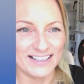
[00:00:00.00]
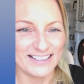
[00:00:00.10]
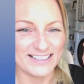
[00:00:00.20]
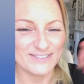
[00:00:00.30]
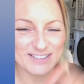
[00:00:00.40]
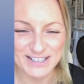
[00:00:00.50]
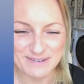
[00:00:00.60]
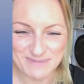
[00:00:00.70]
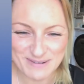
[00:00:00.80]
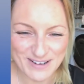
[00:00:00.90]
You've just
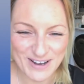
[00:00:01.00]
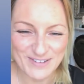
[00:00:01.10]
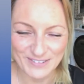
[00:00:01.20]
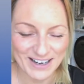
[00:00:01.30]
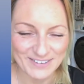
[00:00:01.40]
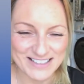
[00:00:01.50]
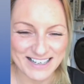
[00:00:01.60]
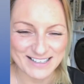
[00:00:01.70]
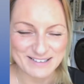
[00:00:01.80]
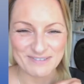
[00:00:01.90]
put me off. I'm going to have to tell
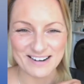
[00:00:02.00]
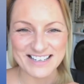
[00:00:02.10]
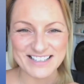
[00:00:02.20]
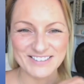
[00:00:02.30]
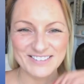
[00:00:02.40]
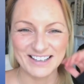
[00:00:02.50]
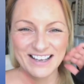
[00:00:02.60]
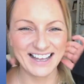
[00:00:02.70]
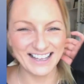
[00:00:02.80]
you a surprise shortly.